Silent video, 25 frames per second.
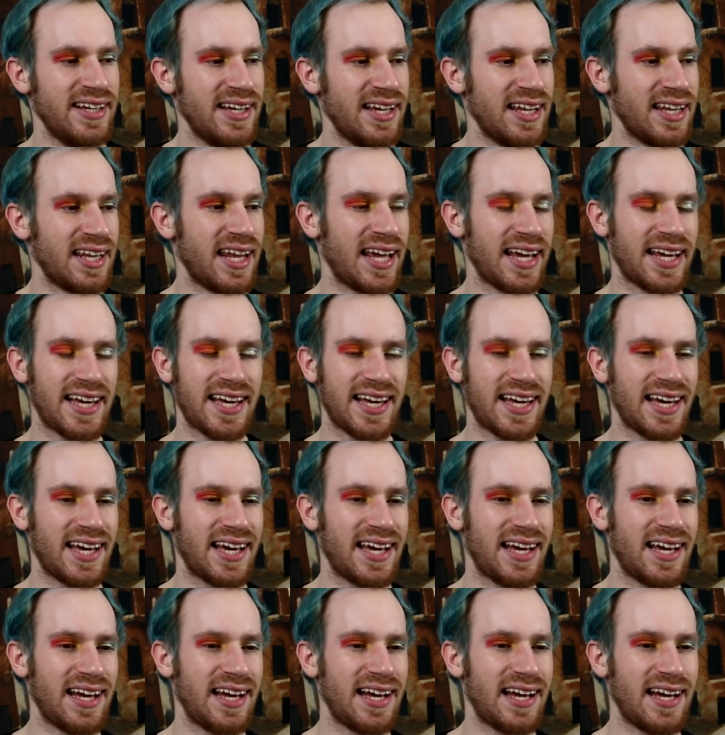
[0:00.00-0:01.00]
Like,
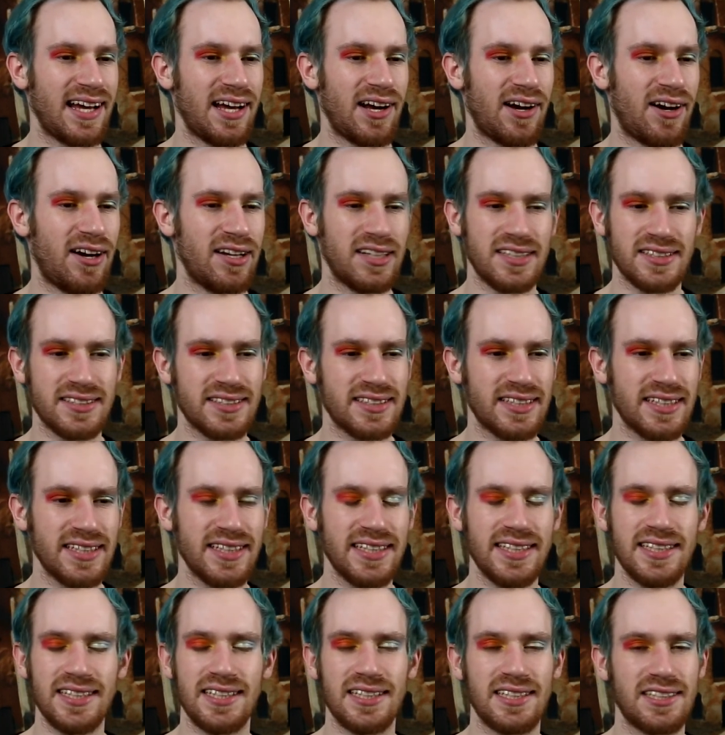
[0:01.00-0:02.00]

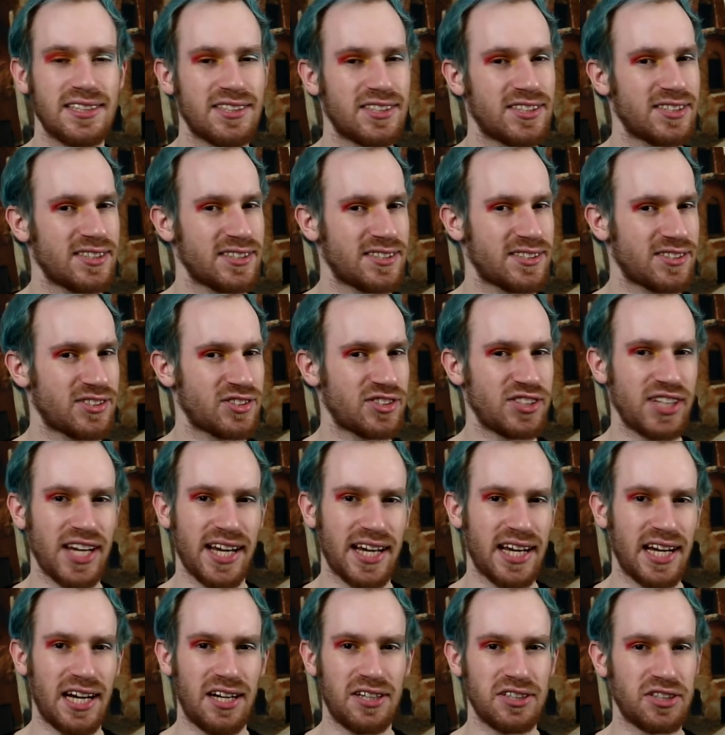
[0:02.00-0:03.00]
honestly, just
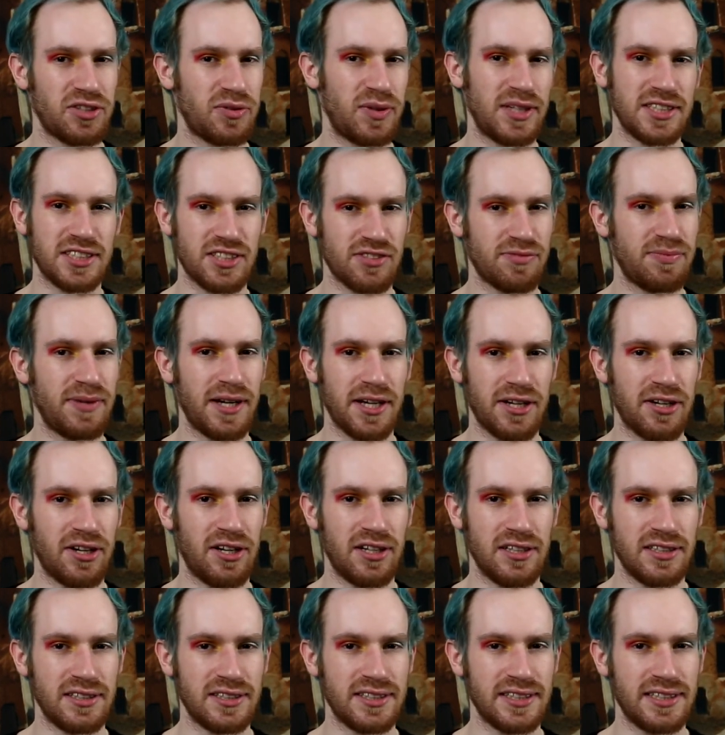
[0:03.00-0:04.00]
check out the rest of my
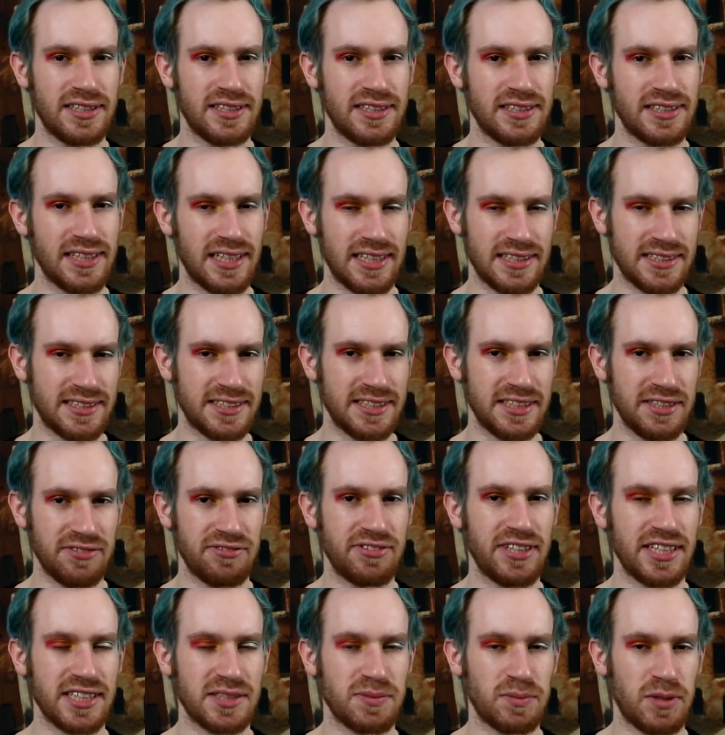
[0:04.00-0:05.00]
content and see if
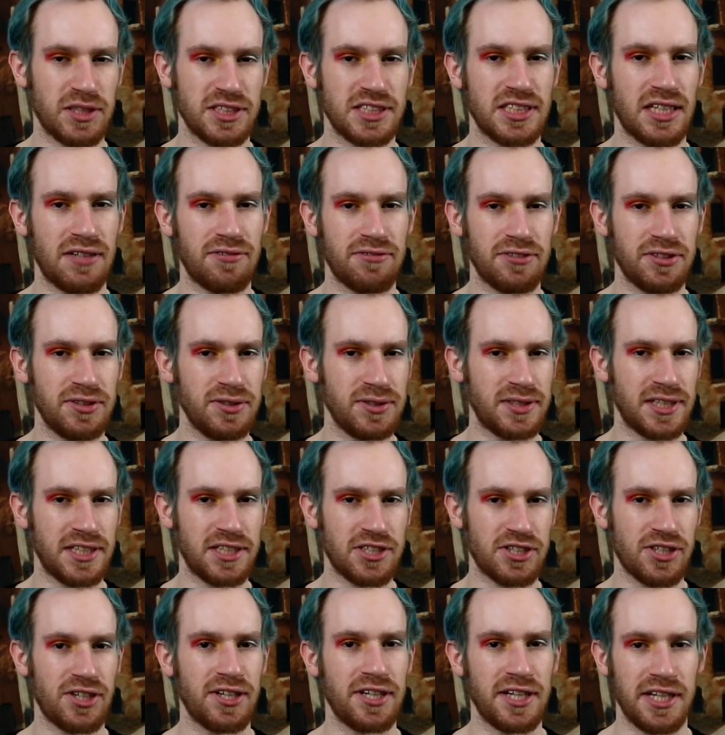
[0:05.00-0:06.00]
there's more stuff you'd
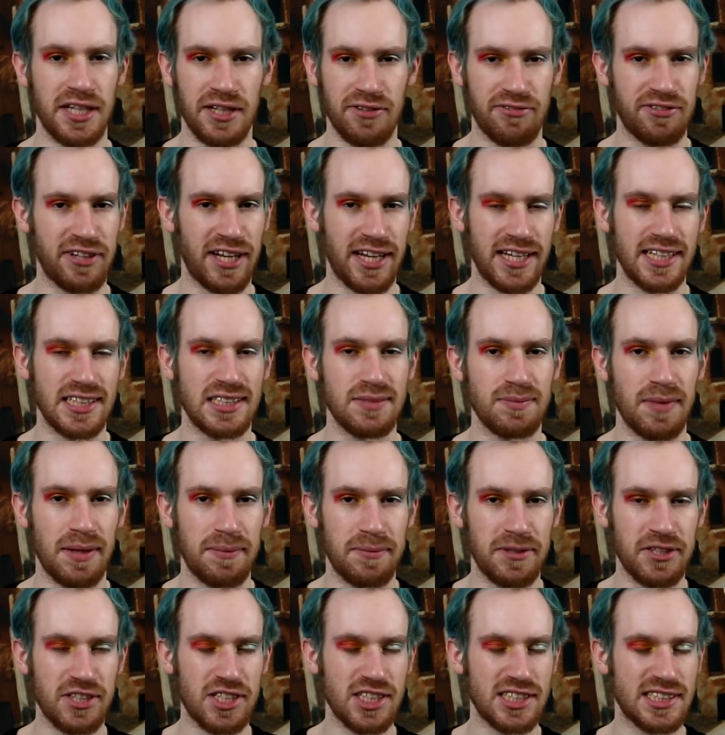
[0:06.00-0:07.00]
enjoy, and if there is,
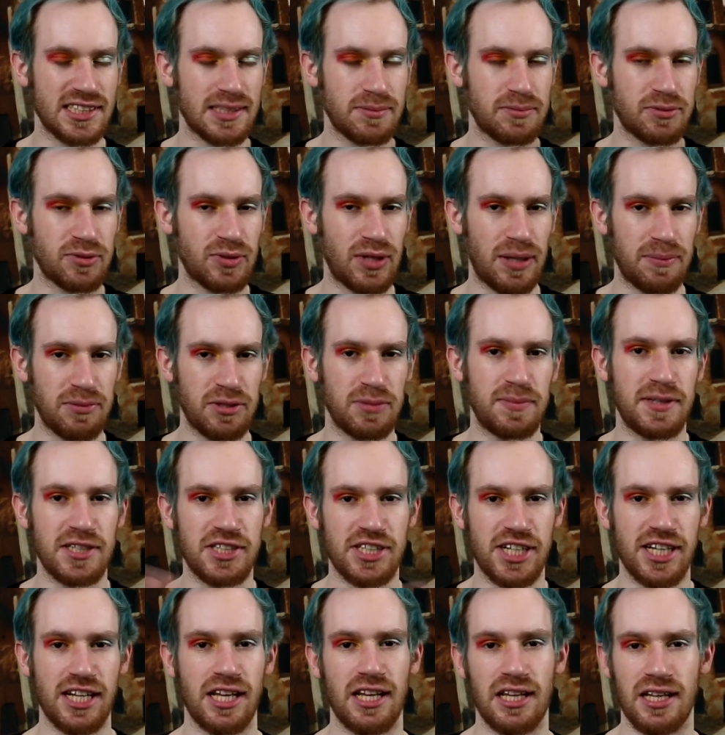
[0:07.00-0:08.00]
maybe just subscribe to my
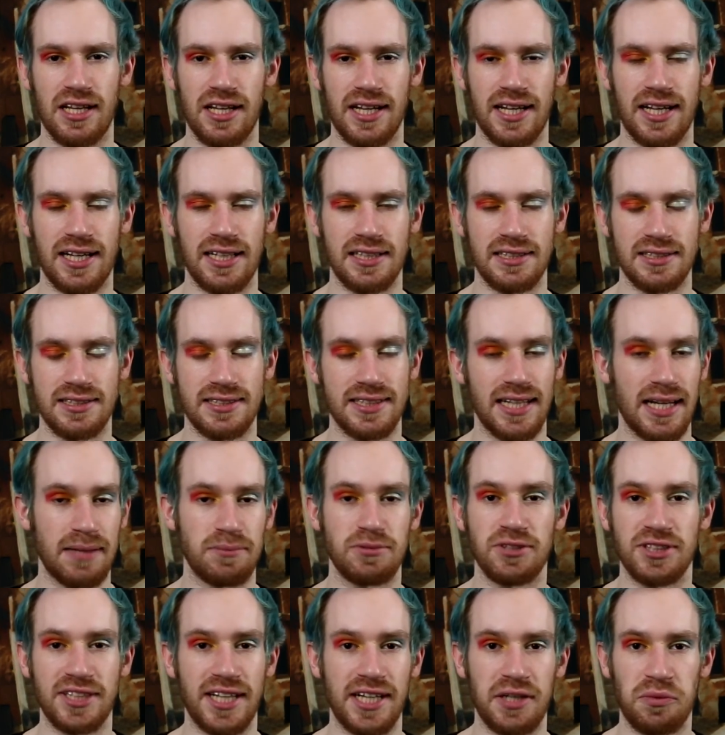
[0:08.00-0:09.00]
channel and stay up
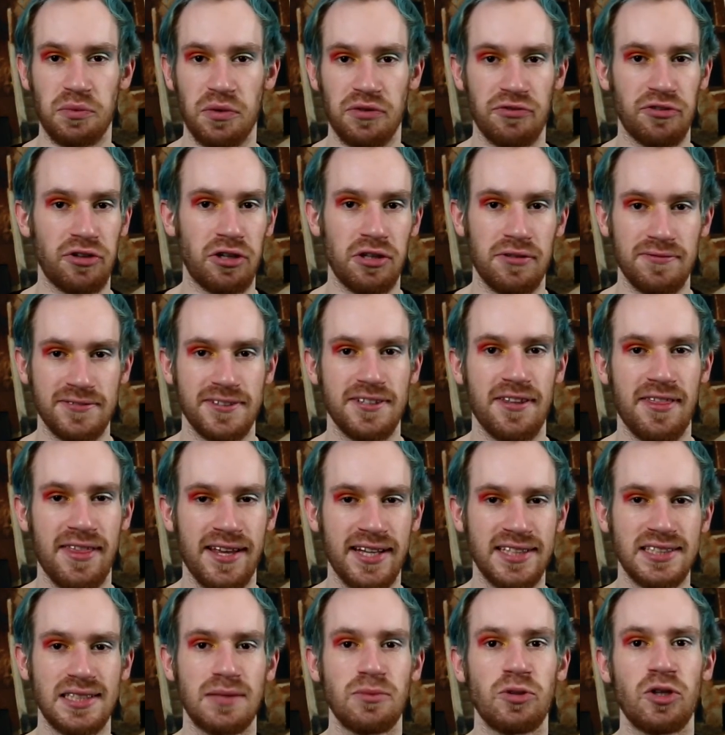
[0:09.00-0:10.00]
to date with all of the
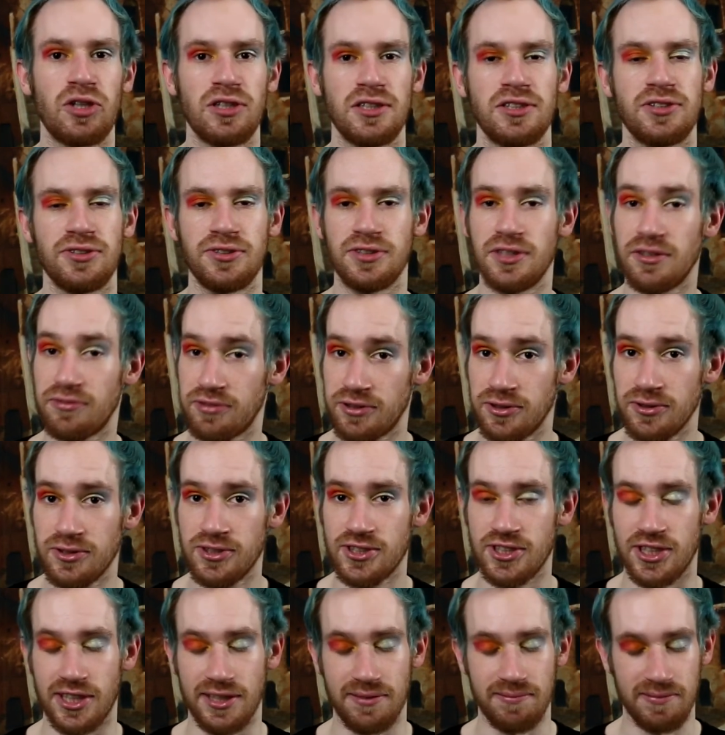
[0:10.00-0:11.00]
things I'm gonna do in the
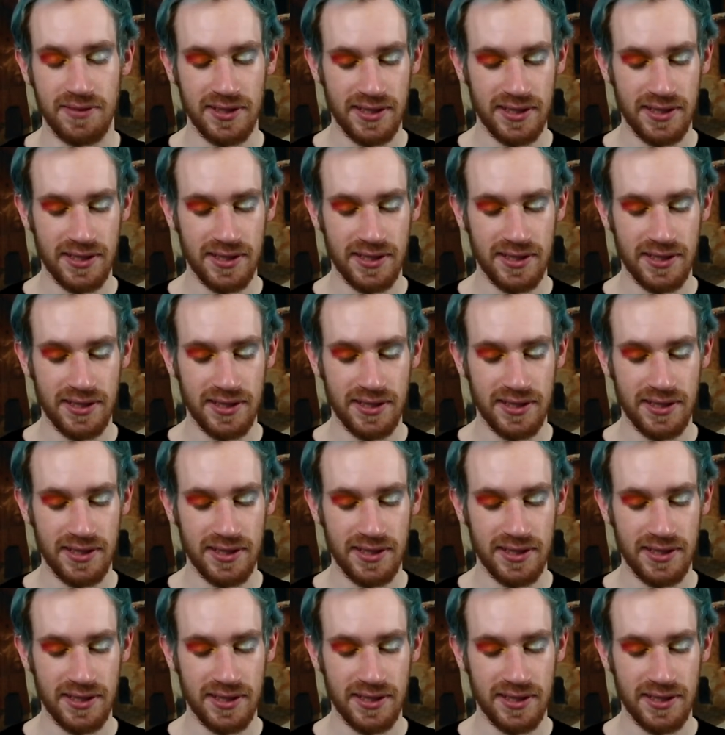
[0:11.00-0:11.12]
future.